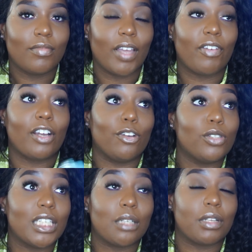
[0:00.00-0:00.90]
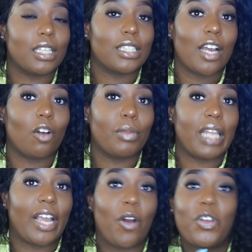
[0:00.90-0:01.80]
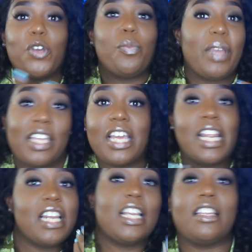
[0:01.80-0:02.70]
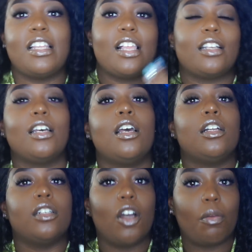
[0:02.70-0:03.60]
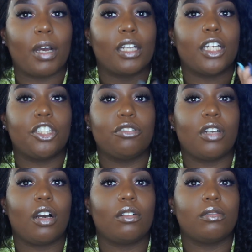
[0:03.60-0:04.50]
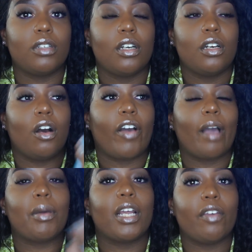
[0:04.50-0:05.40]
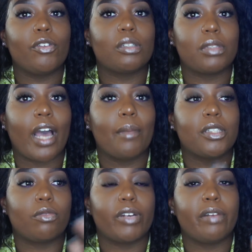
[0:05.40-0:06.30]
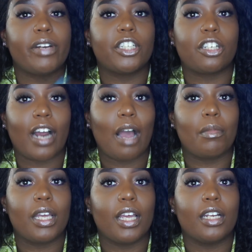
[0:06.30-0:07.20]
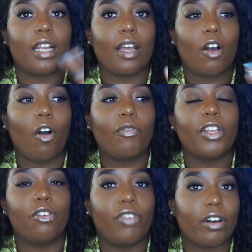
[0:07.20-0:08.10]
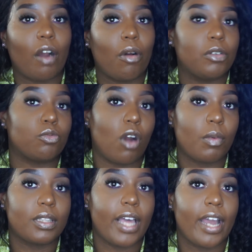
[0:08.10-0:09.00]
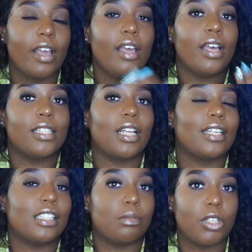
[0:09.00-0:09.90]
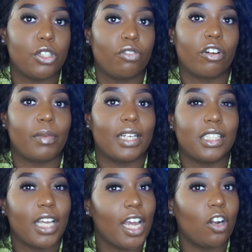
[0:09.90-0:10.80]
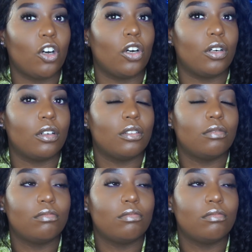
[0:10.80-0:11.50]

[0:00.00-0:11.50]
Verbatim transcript: If I do say something, it's not going to be like, oh, you, yeah. No, I'm going to let you know. Okay, I'm going to give you some time to reread your comment and hopefully you figure out what was wrong with that until I dismiss you from my channel.